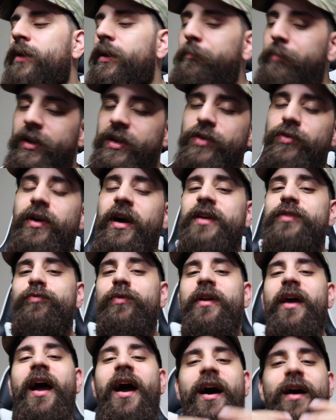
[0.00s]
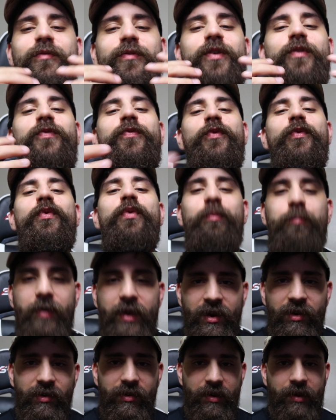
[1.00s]
But you guys want to have a full
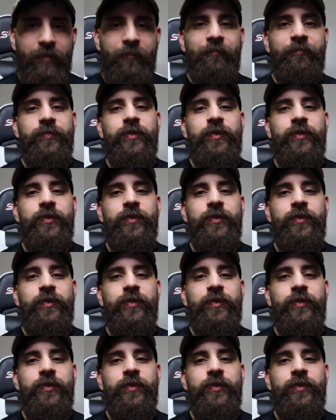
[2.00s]
beard.